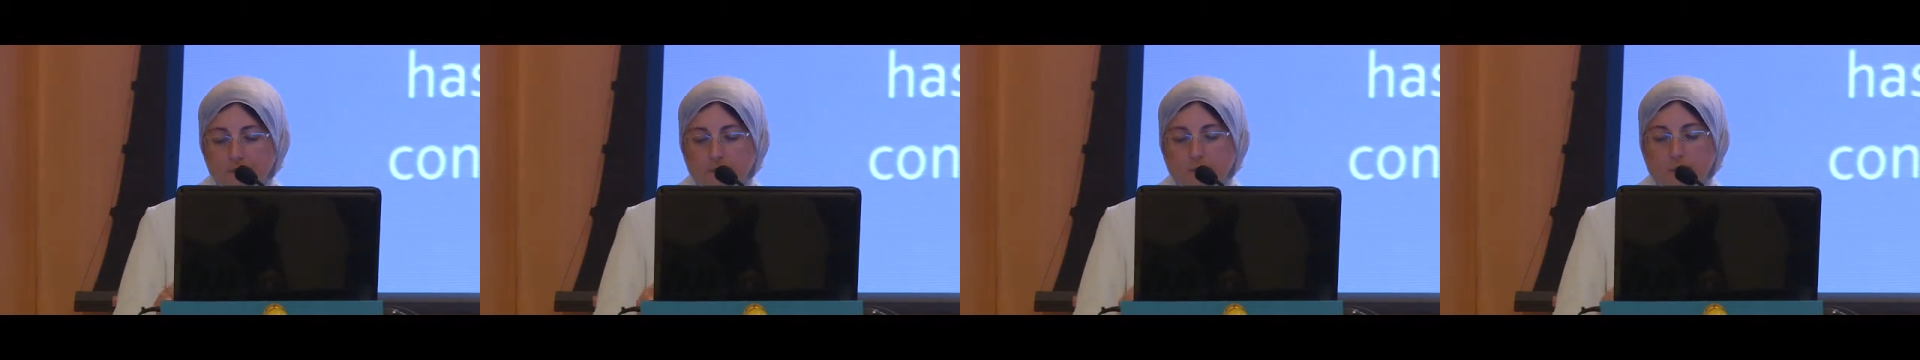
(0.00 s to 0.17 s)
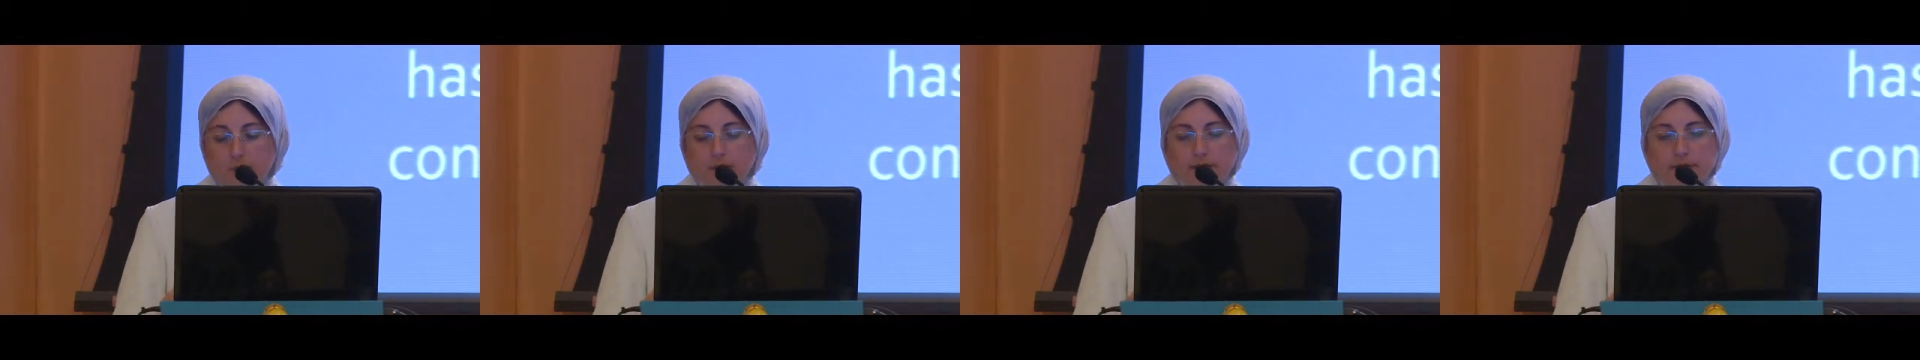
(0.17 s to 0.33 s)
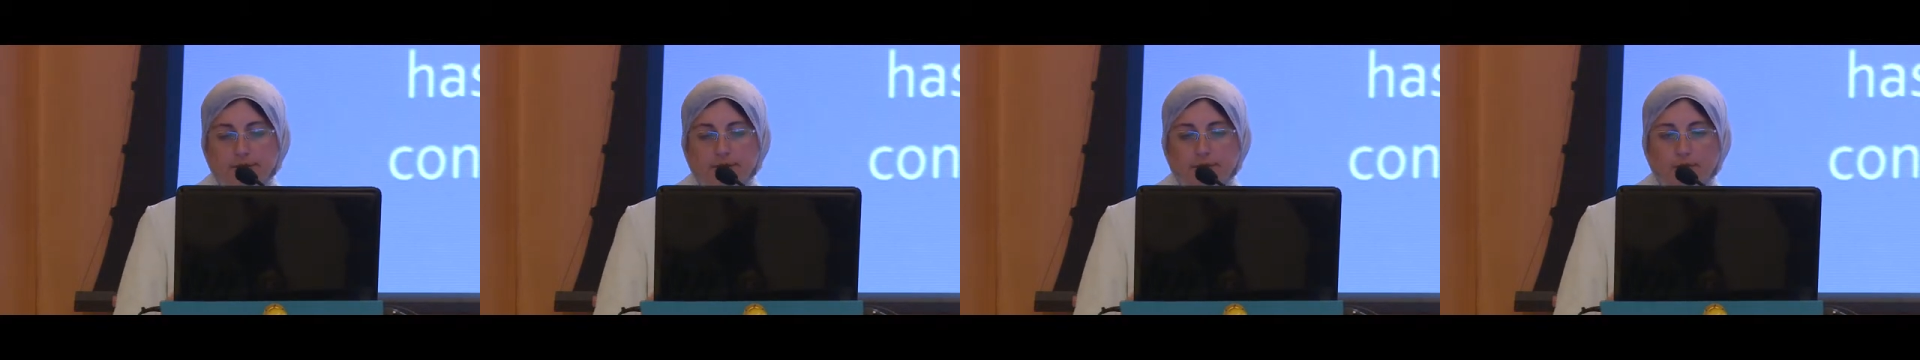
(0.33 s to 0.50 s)

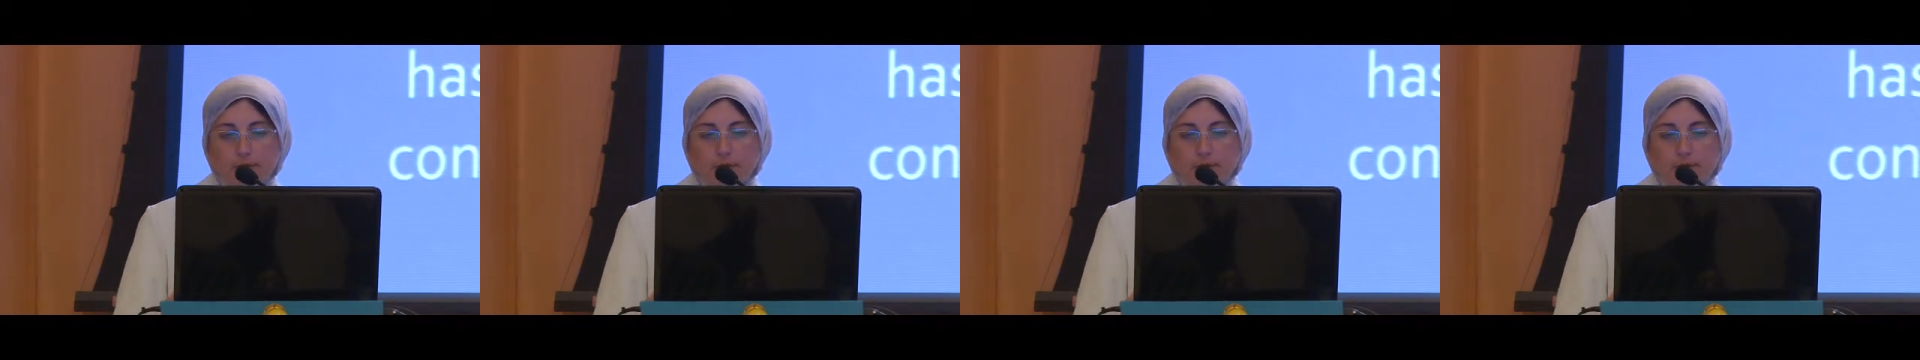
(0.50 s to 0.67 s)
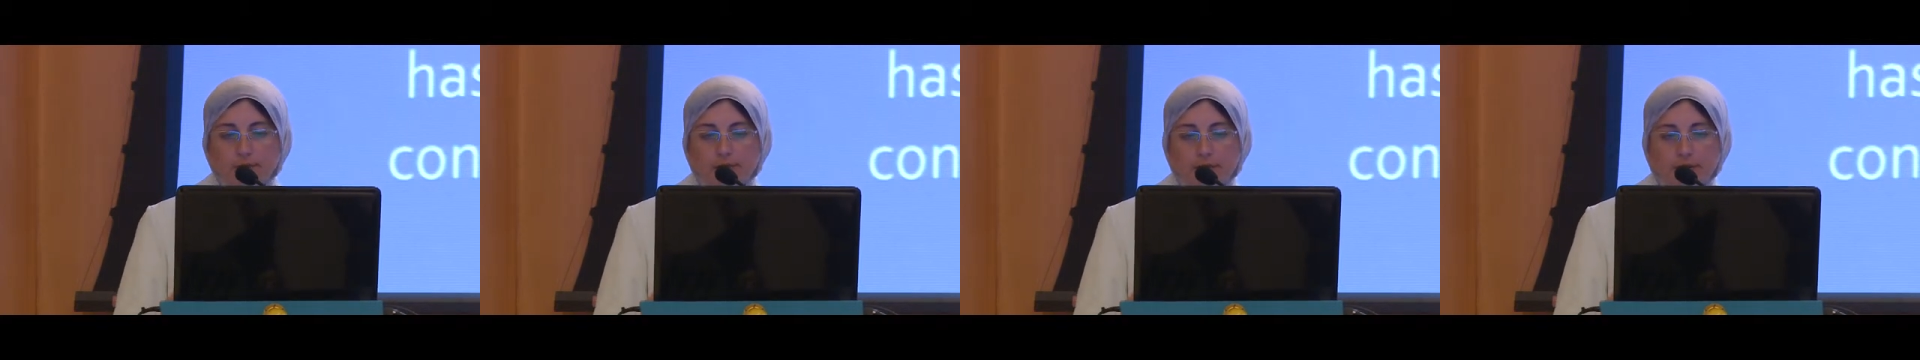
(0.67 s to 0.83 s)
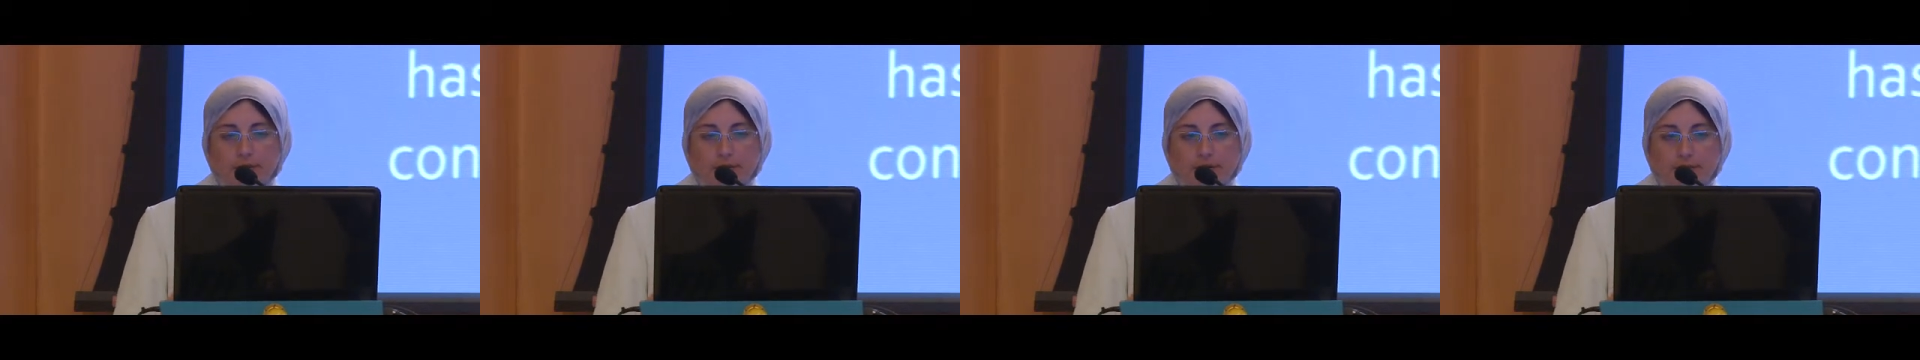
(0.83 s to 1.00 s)
quality
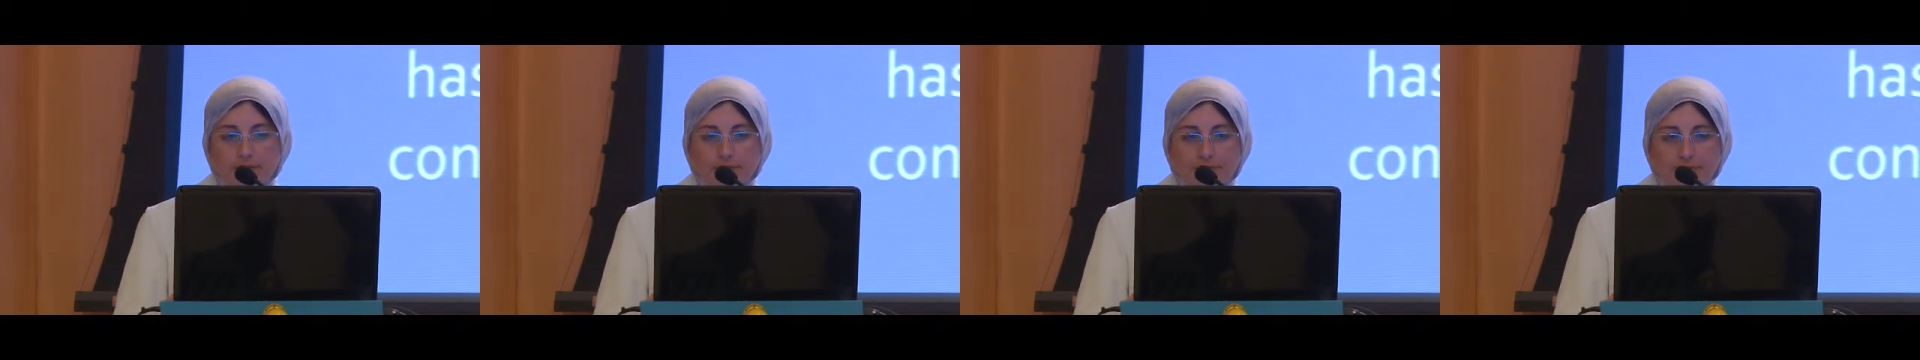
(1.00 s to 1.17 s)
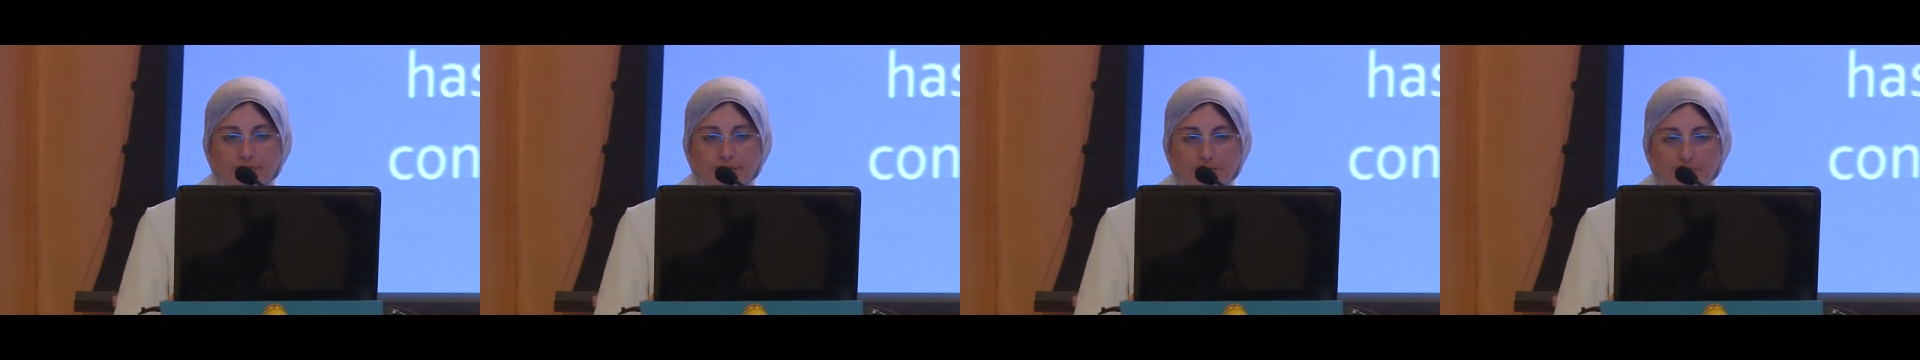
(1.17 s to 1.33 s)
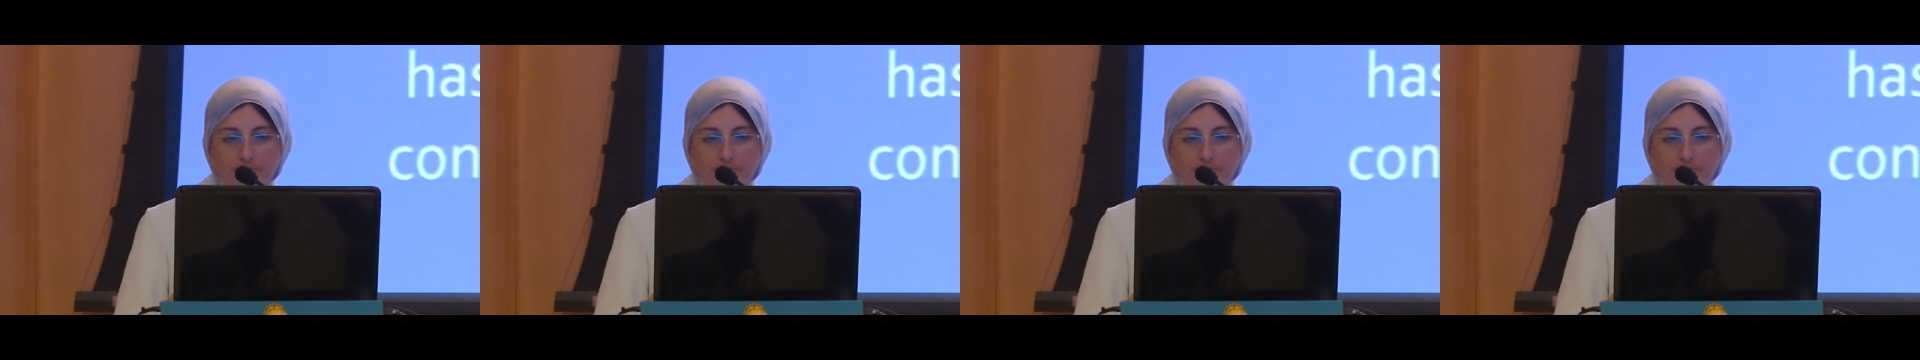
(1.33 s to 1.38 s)
of life.